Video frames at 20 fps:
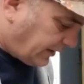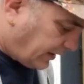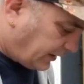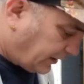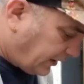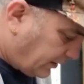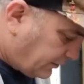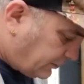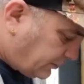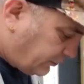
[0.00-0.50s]
that
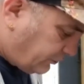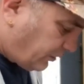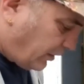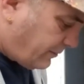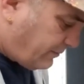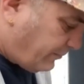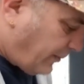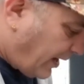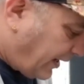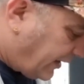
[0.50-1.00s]
goes
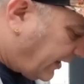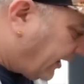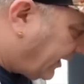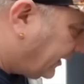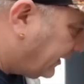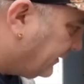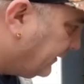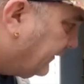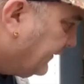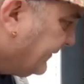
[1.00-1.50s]
straight back
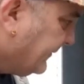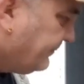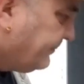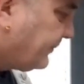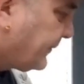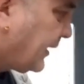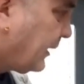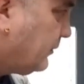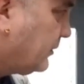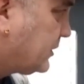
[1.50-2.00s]
in,
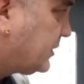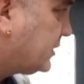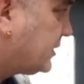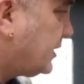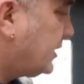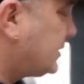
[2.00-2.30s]
which is